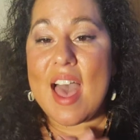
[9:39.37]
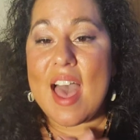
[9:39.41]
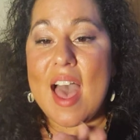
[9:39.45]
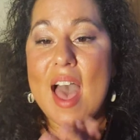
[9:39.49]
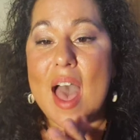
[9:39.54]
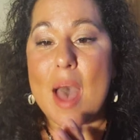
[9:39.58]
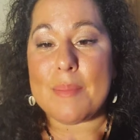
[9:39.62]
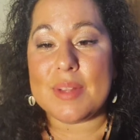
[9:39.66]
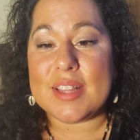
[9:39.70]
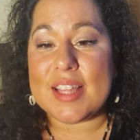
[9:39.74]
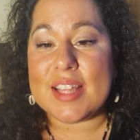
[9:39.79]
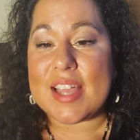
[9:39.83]

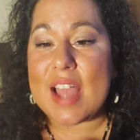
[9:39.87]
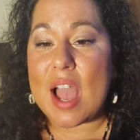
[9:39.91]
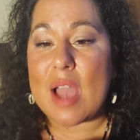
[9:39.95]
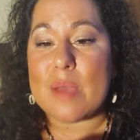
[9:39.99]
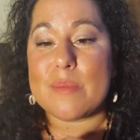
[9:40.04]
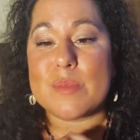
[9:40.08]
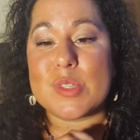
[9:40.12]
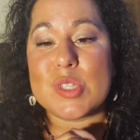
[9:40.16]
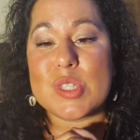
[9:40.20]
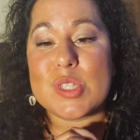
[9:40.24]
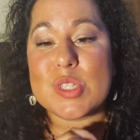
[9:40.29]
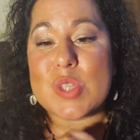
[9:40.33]
Emilie,
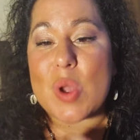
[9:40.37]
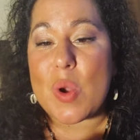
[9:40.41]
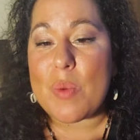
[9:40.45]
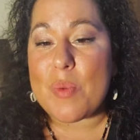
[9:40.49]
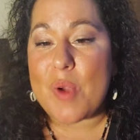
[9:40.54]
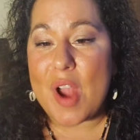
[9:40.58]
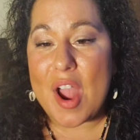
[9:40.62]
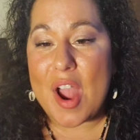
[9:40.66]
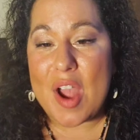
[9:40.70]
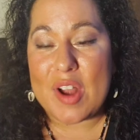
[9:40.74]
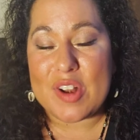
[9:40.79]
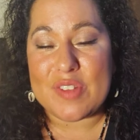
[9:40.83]
I'm so
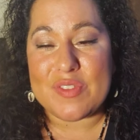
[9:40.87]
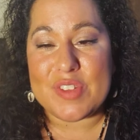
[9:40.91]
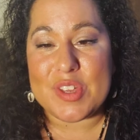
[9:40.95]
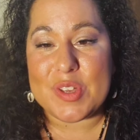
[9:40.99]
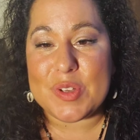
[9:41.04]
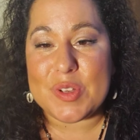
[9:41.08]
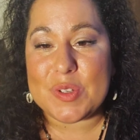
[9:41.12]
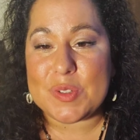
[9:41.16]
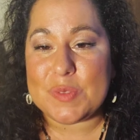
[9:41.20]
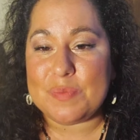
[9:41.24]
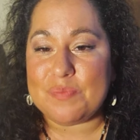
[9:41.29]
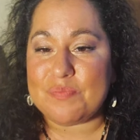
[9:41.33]
proud of
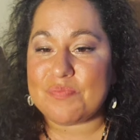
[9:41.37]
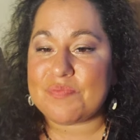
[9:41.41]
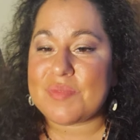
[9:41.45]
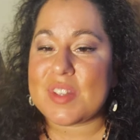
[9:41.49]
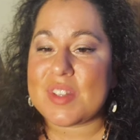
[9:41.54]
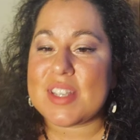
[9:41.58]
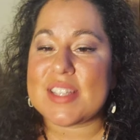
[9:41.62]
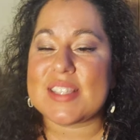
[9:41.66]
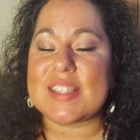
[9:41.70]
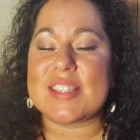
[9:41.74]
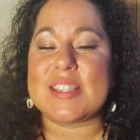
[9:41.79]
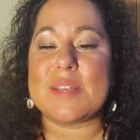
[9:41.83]
you.
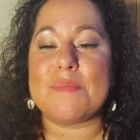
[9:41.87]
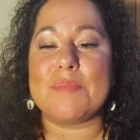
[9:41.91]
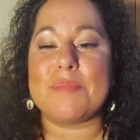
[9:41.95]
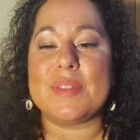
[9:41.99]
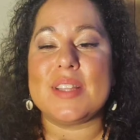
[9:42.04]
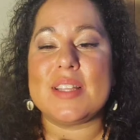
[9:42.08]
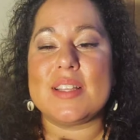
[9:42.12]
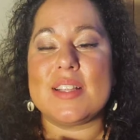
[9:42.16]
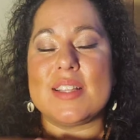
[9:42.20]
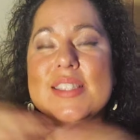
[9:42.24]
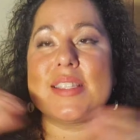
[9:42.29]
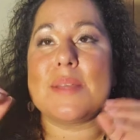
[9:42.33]

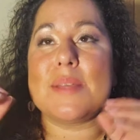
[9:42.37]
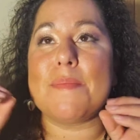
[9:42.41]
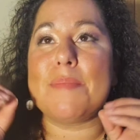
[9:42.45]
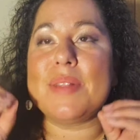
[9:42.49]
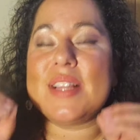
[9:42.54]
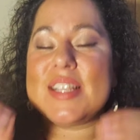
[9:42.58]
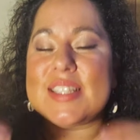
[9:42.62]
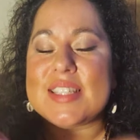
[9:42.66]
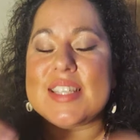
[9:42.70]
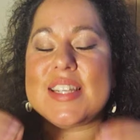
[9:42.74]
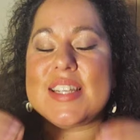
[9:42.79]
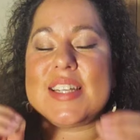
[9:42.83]
Simpli
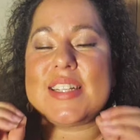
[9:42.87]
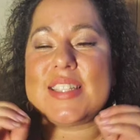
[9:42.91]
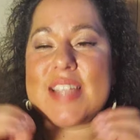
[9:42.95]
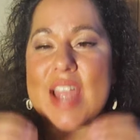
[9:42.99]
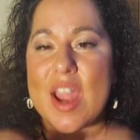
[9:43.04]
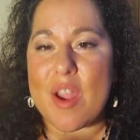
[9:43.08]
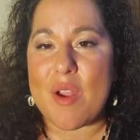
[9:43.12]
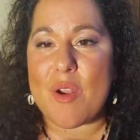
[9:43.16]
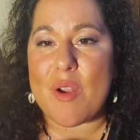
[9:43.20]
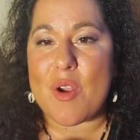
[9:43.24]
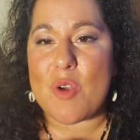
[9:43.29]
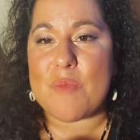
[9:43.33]
Simplicity
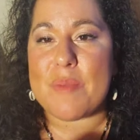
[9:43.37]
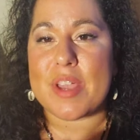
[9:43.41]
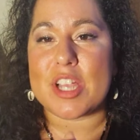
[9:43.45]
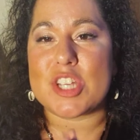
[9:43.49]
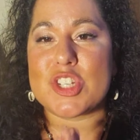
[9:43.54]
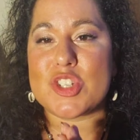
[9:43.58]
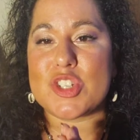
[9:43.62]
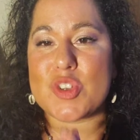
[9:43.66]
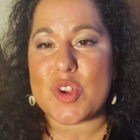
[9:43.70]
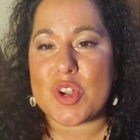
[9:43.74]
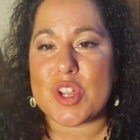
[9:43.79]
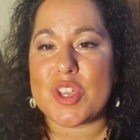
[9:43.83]
Tarot. Make
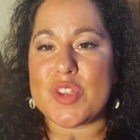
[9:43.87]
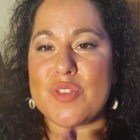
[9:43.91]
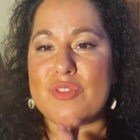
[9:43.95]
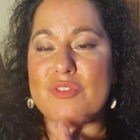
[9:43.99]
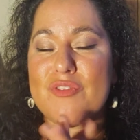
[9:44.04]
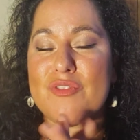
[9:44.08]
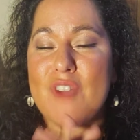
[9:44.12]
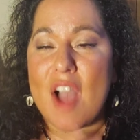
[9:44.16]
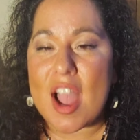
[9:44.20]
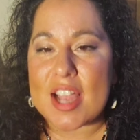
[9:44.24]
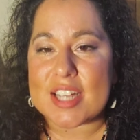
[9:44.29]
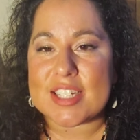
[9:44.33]
sure you
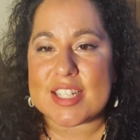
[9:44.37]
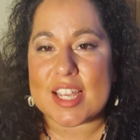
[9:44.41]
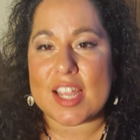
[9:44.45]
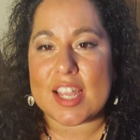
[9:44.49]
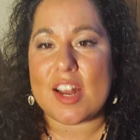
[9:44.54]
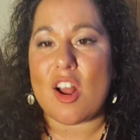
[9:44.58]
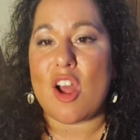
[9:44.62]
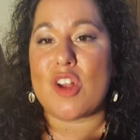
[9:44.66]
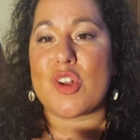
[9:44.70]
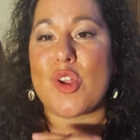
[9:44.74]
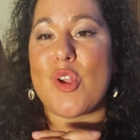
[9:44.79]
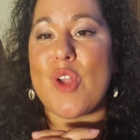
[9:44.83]
find
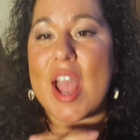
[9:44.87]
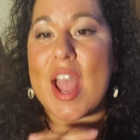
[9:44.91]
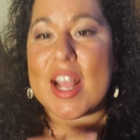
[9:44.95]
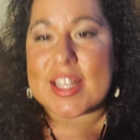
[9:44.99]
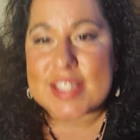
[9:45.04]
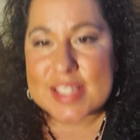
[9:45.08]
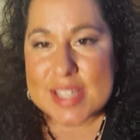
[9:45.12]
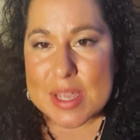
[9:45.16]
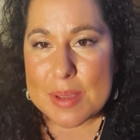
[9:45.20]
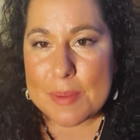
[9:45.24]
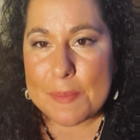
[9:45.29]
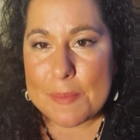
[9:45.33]
it on her
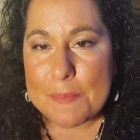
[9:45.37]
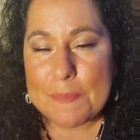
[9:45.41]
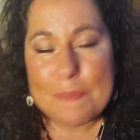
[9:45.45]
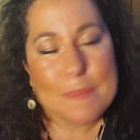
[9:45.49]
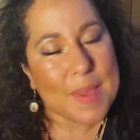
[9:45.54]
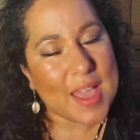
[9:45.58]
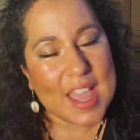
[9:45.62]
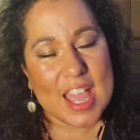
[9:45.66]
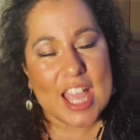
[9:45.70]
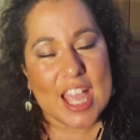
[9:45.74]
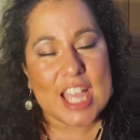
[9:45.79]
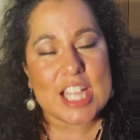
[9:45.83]
Etsy
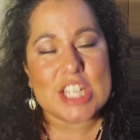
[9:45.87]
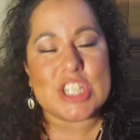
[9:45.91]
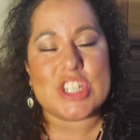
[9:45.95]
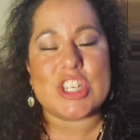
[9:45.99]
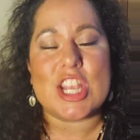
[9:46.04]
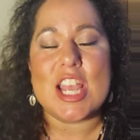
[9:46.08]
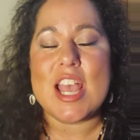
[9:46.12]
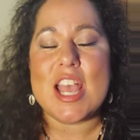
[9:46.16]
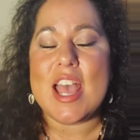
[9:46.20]
page.